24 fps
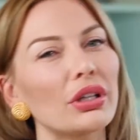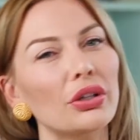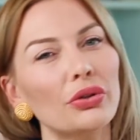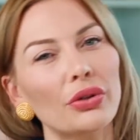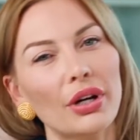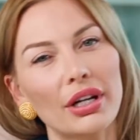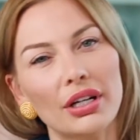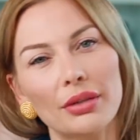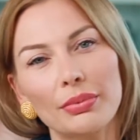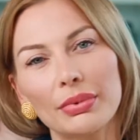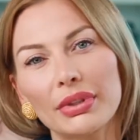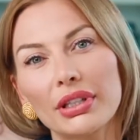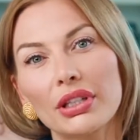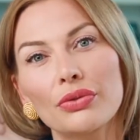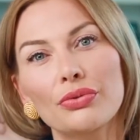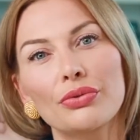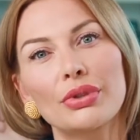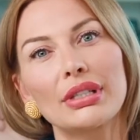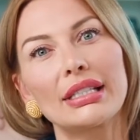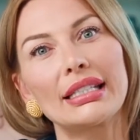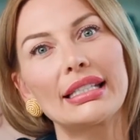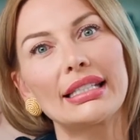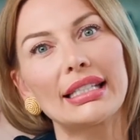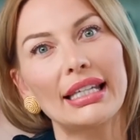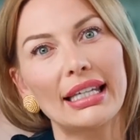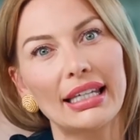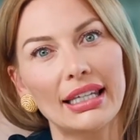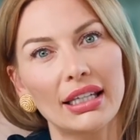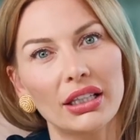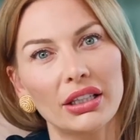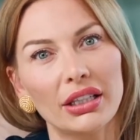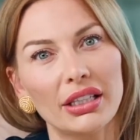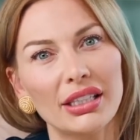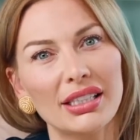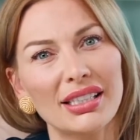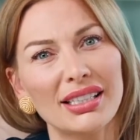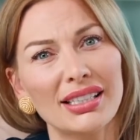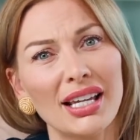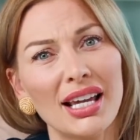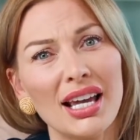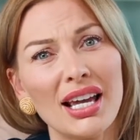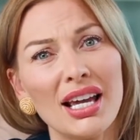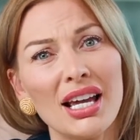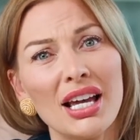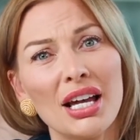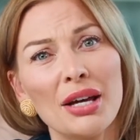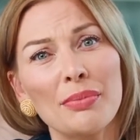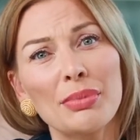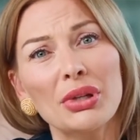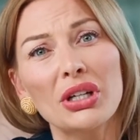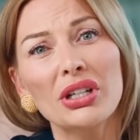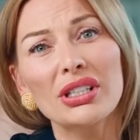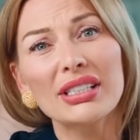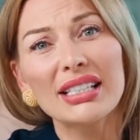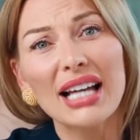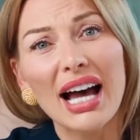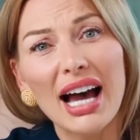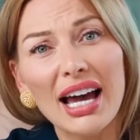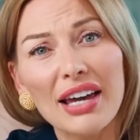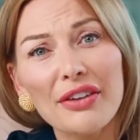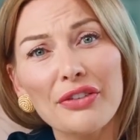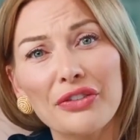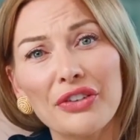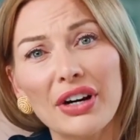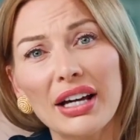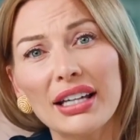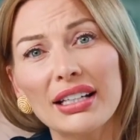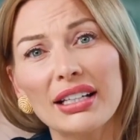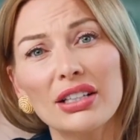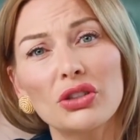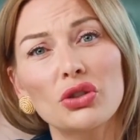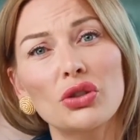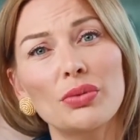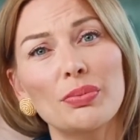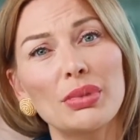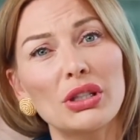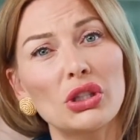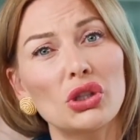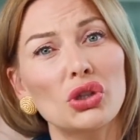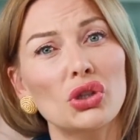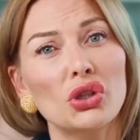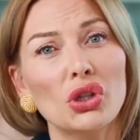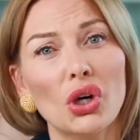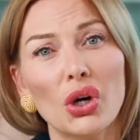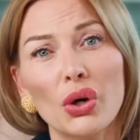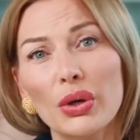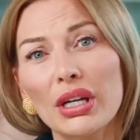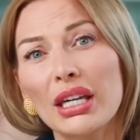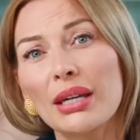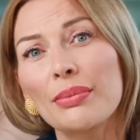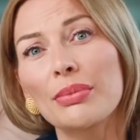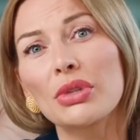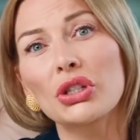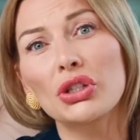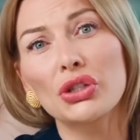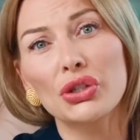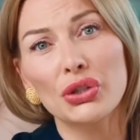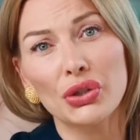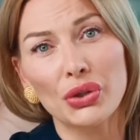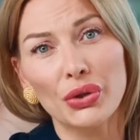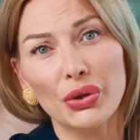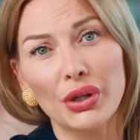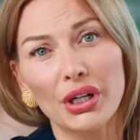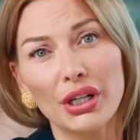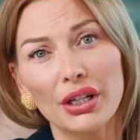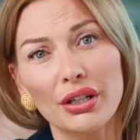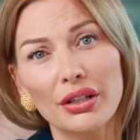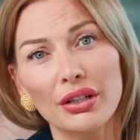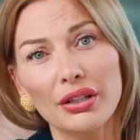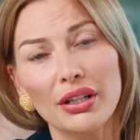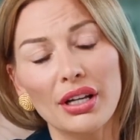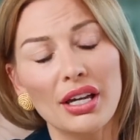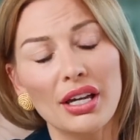incredibly ridiculous because I find it to be so immature.